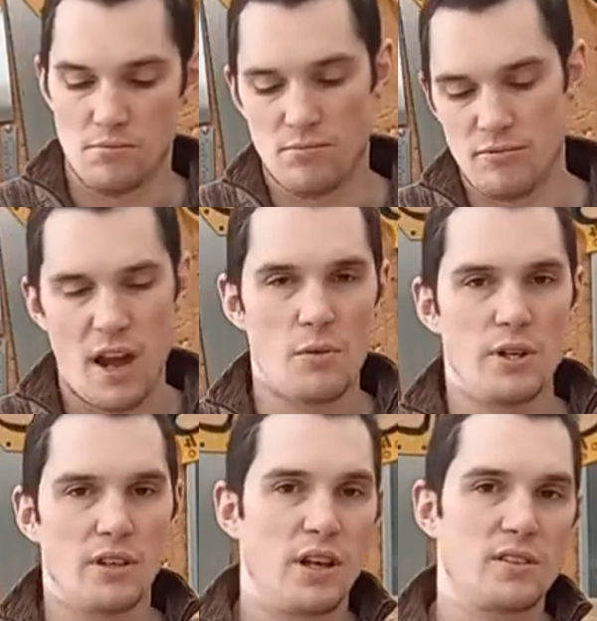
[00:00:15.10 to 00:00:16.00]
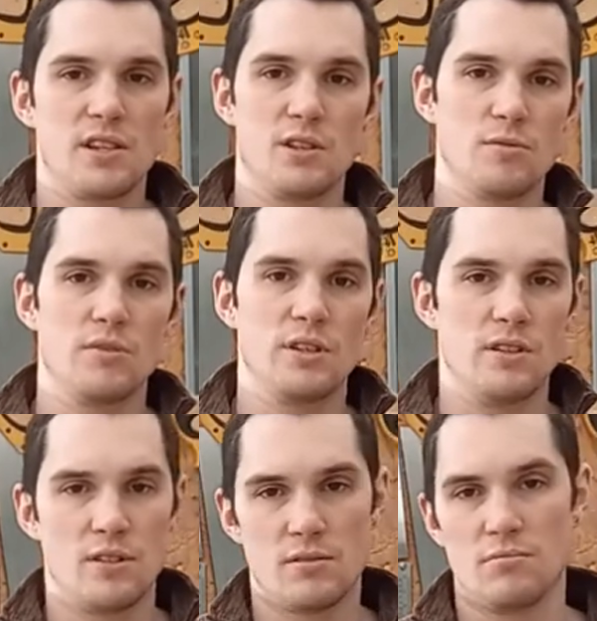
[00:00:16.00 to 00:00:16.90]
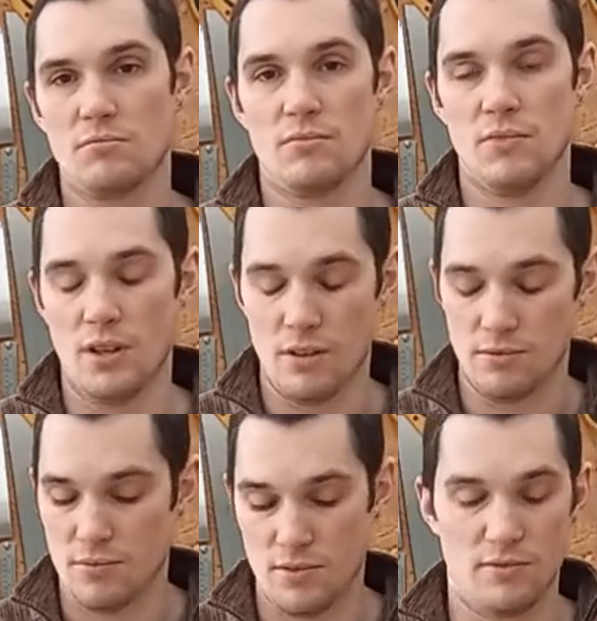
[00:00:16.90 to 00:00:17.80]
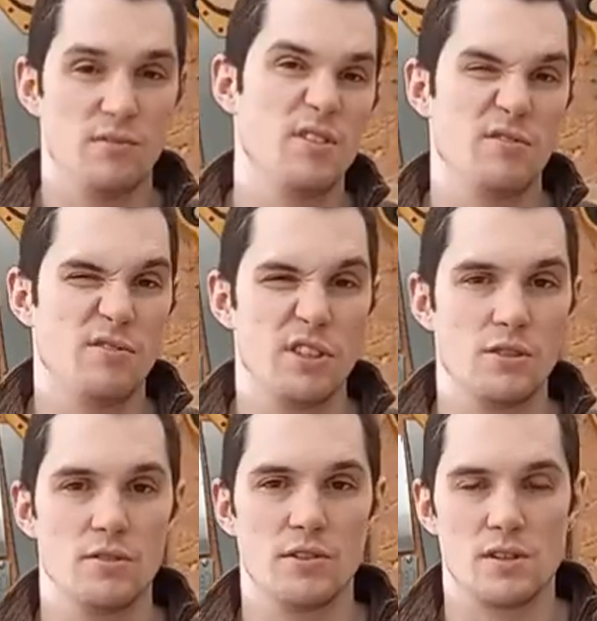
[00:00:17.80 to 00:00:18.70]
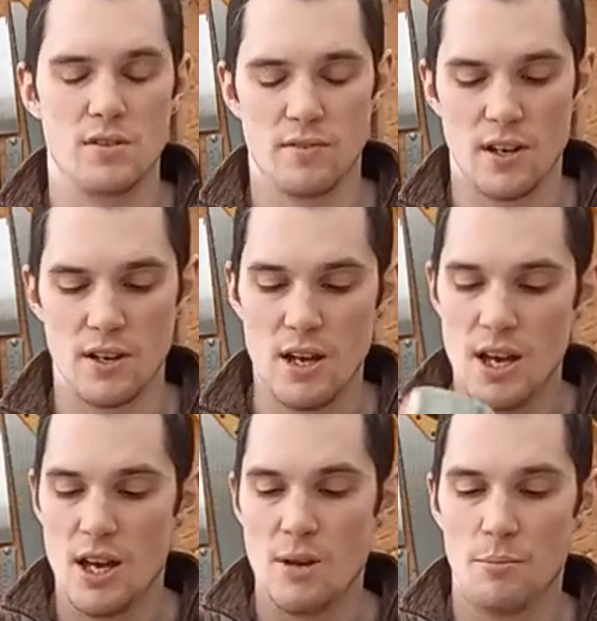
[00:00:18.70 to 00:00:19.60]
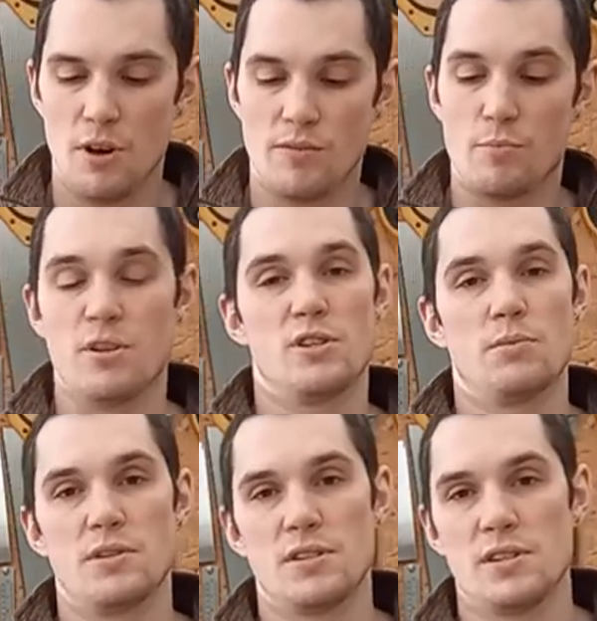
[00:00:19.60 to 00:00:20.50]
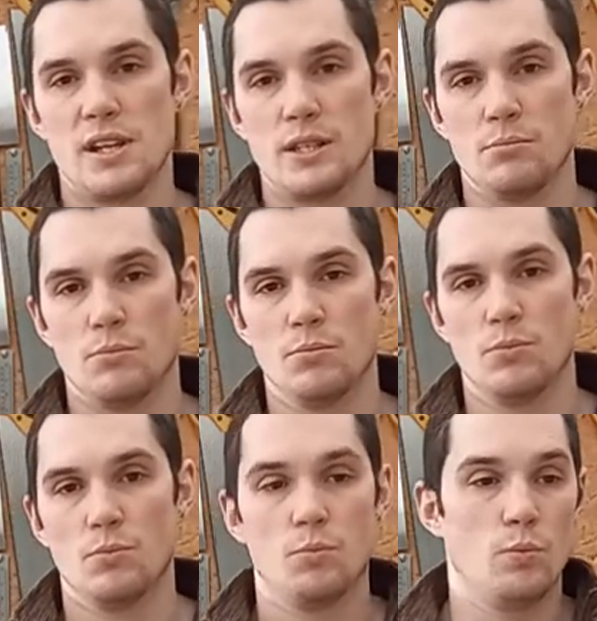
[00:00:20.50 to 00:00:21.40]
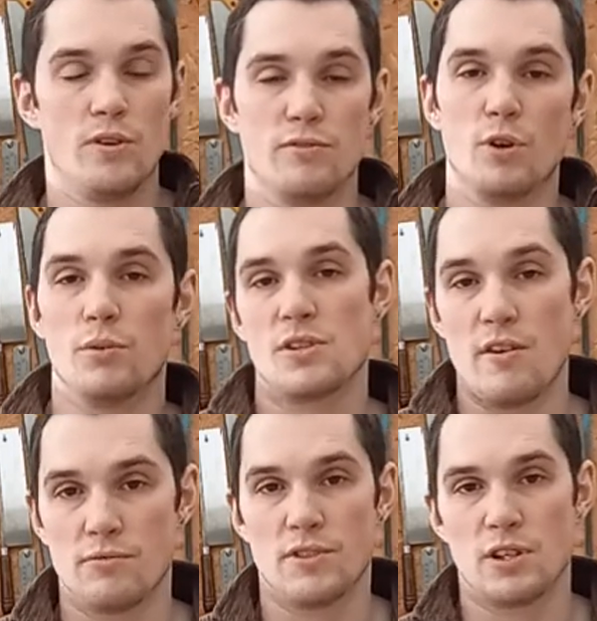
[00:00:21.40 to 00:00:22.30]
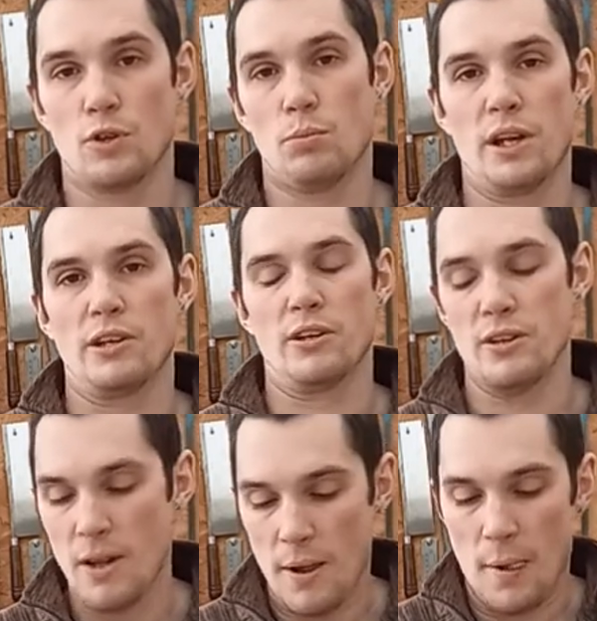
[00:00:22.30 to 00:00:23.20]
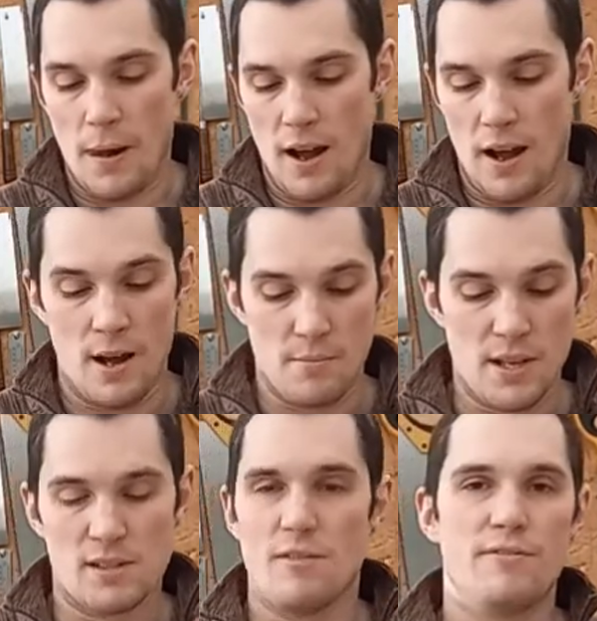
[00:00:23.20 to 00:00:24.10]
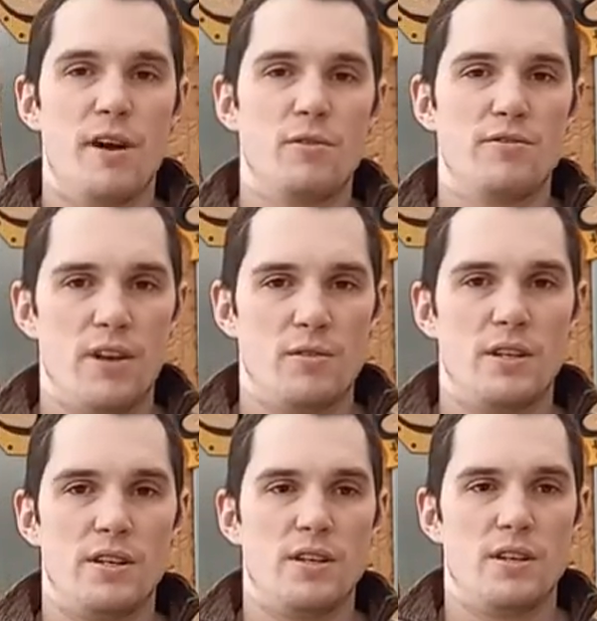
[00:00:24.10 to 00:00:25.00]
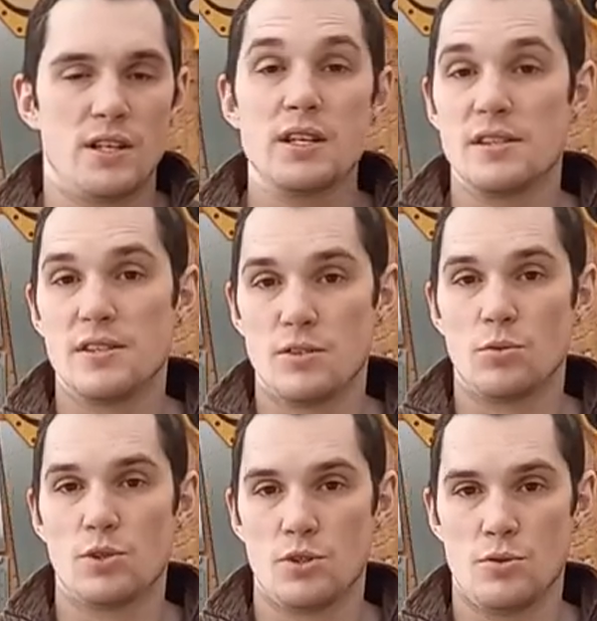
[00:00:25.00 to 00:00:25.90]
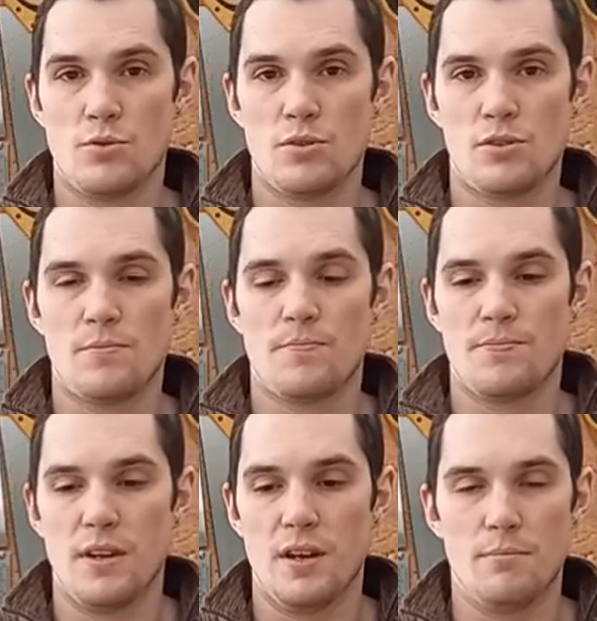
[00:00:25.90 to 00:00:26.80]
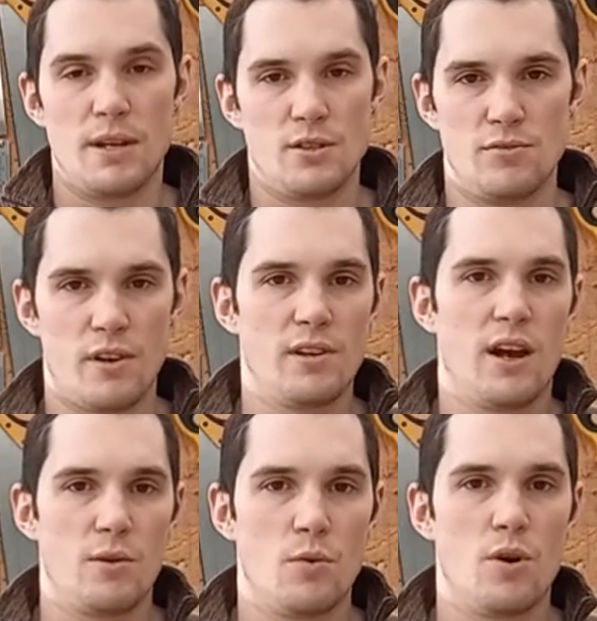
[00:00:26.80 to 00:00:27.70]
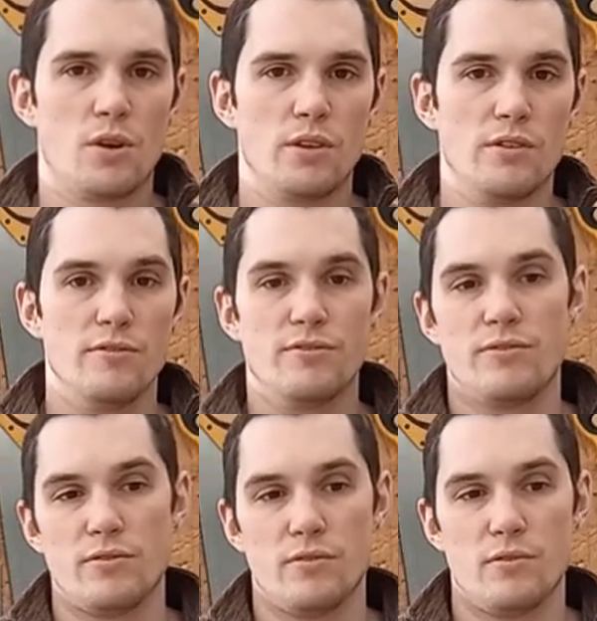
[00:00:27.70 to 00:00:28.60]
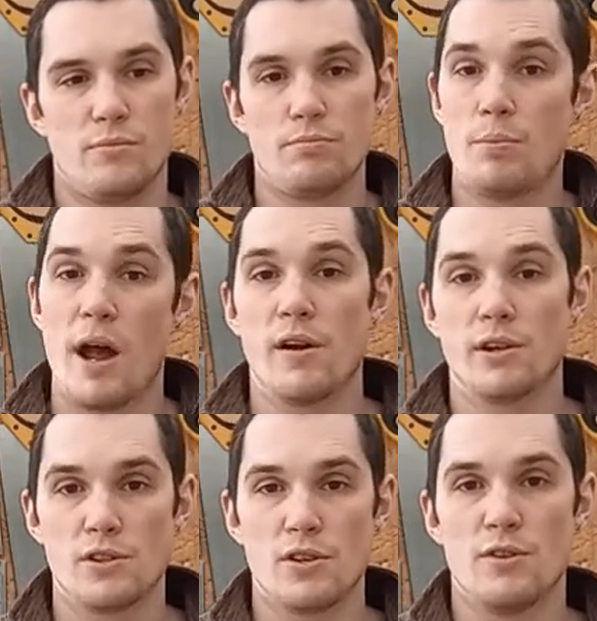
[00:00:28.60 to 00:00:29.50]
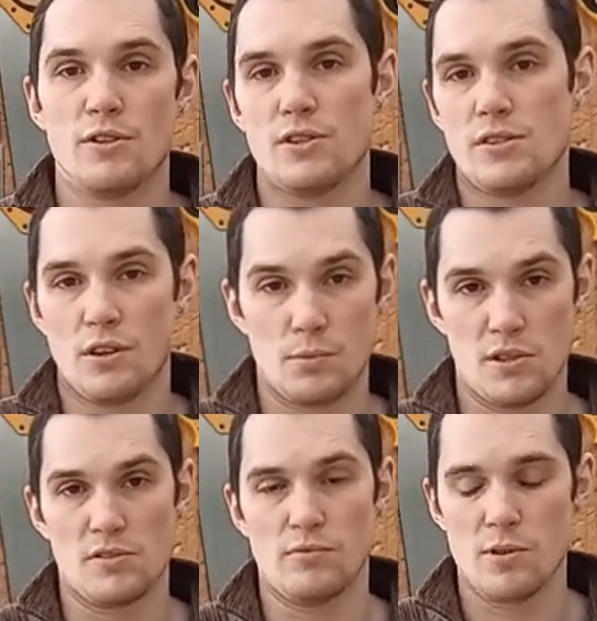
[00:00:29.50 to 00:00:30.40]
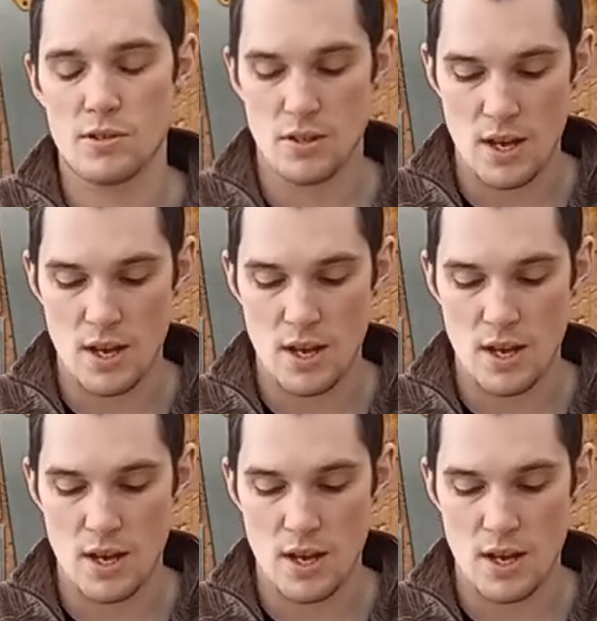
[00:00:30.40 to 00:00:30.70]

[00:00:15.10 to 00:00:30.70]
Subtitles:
varying accessories, different features, things like that. But the principle is the same with almost every single planer. It's a very, very easy tool to use. It makes very light work of preparing a surface on a piece of wood.